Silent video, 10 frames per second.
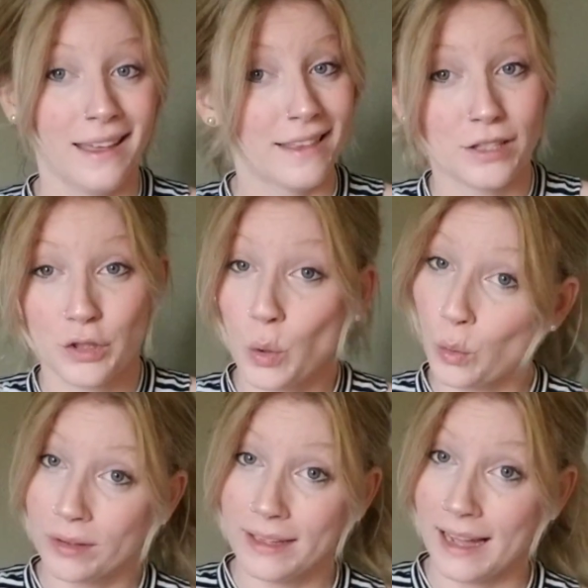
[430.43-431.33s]
This is
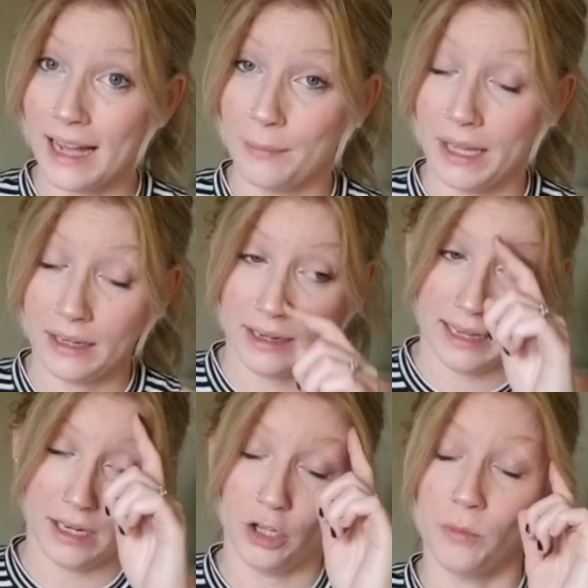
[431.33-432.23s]
totally common
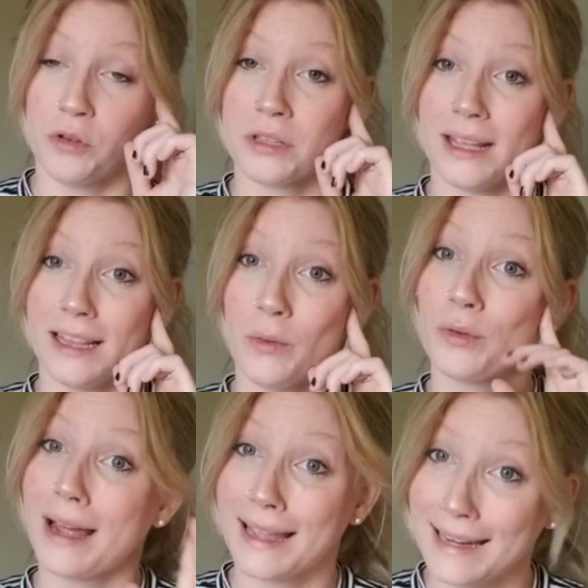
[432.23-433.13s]
and you most likely will
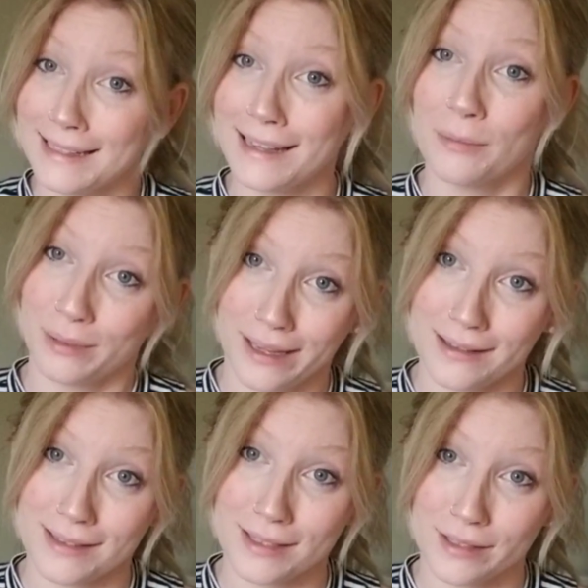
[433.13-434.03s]
not get any
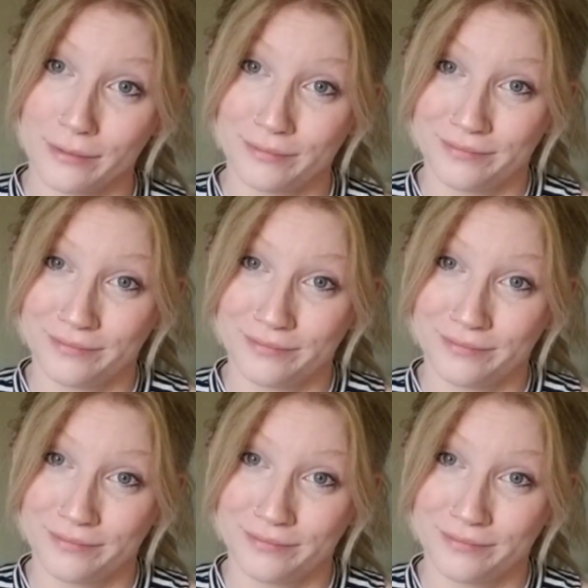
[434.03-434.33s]
complaints.